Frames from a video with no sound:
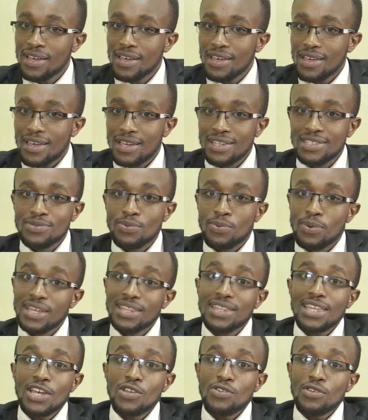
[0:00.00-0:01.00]
And when
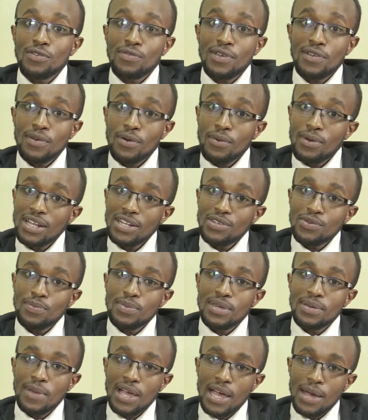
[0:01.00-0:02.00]
they're in your favor, well, you
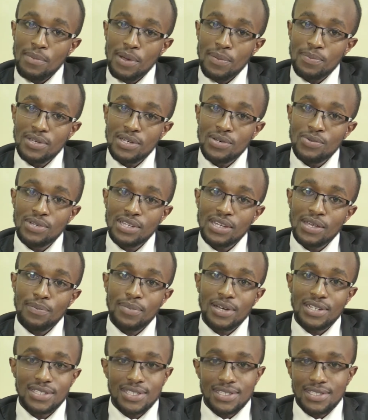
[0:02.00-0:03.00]
become a big winner.
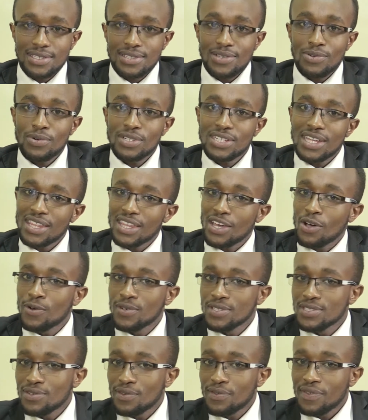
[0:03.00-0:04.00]
But what are the
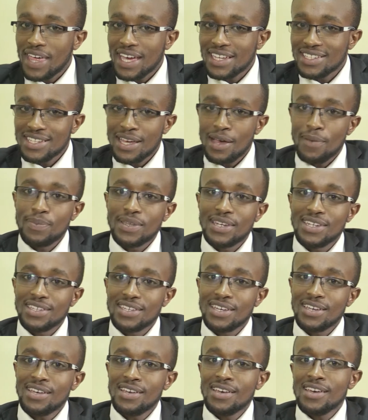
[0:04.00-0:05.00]
odds of that happening?
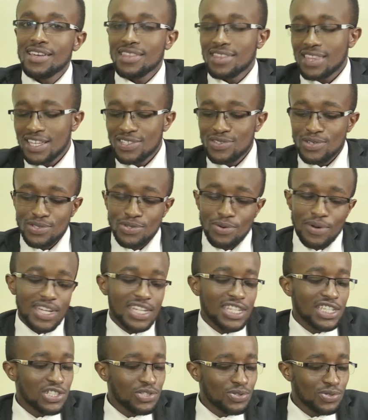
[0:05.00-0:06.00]
That's also an
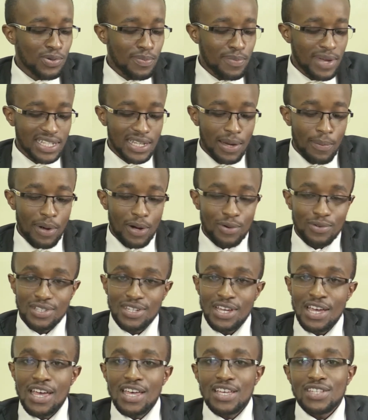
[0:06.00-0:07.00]
issue to bet about.
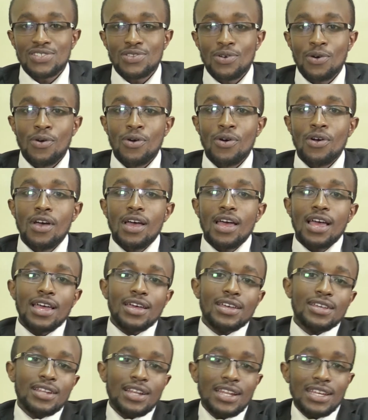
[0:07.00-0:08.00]
So
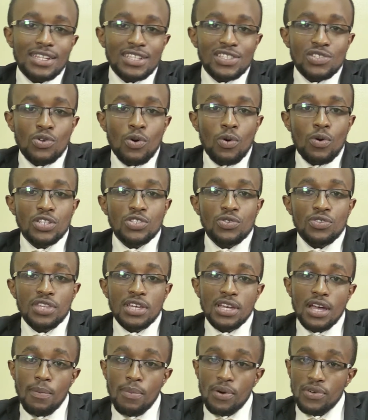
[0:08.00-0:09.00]
let us know what you think
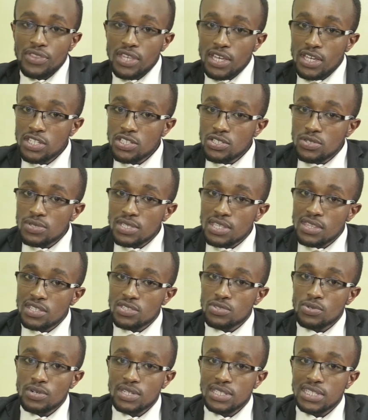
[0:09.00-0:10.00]
about the issues and the
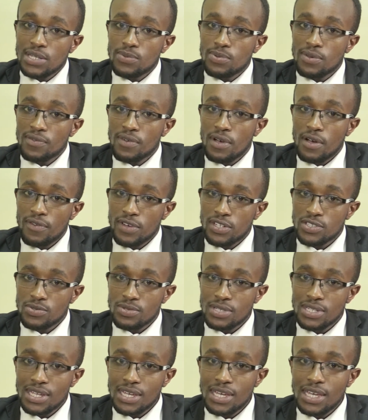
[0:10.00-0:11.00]
stories that we've covered
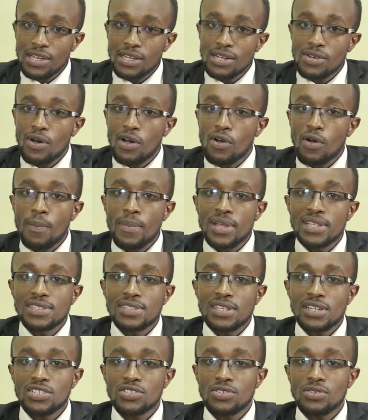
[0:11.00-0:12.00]
today in our comment
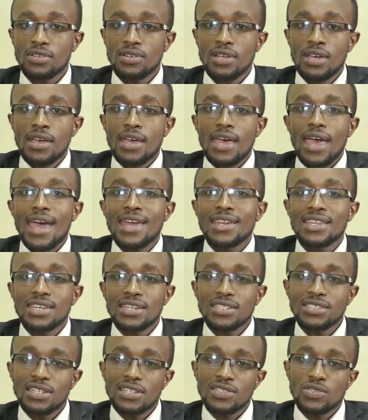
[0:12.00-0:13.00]
section.
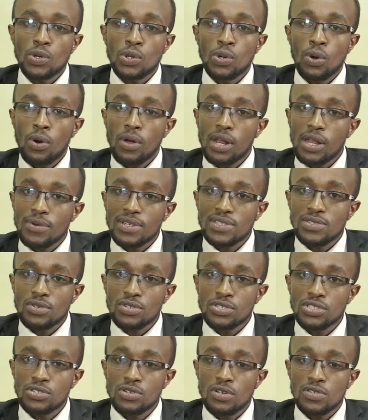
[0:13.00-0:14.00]
Engage us on all our
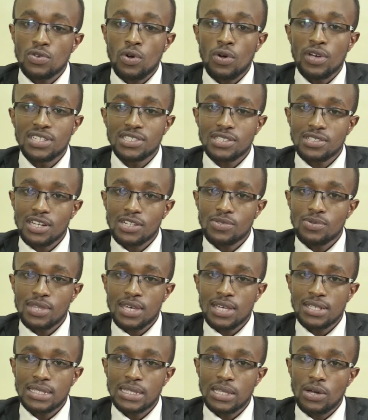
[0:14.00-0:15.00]
socials, or interact with
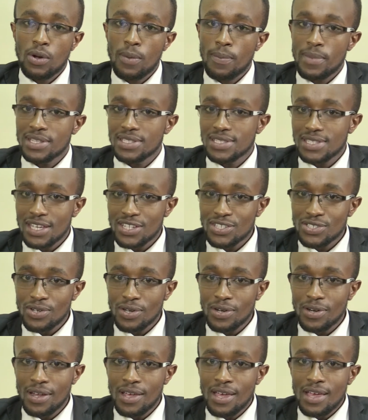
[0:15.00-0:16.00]
us in the comment
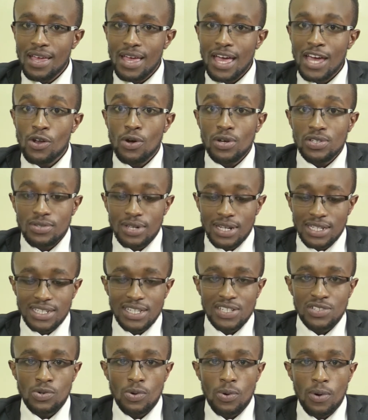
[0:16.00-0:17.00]
section. And also let us
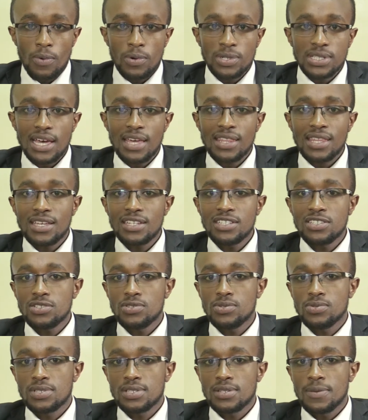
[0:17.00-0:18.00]
know what other
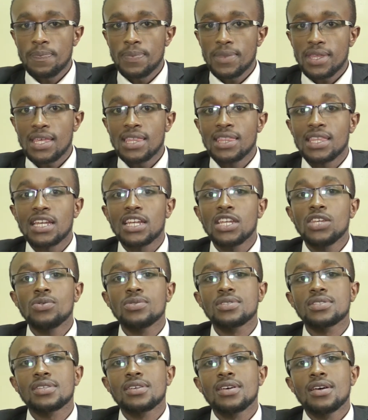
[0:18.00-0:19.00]
issues in the
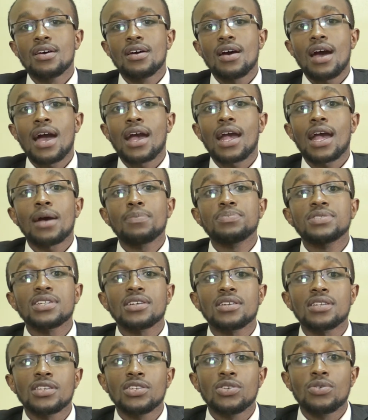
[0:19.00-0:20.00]
news are
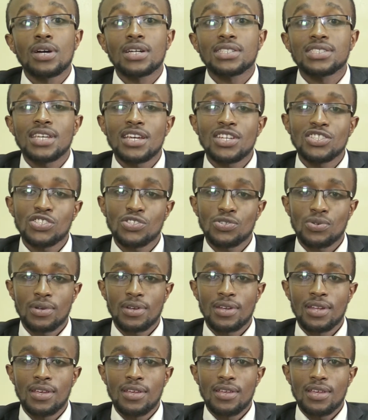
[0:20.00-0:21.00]
capturing your attention
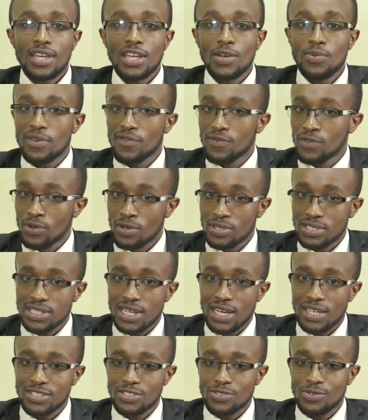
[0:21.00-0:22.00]
and we've not
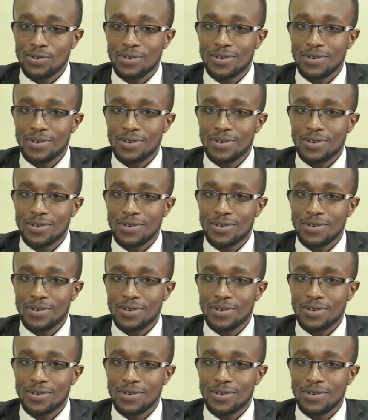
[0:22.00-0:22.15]
touched on.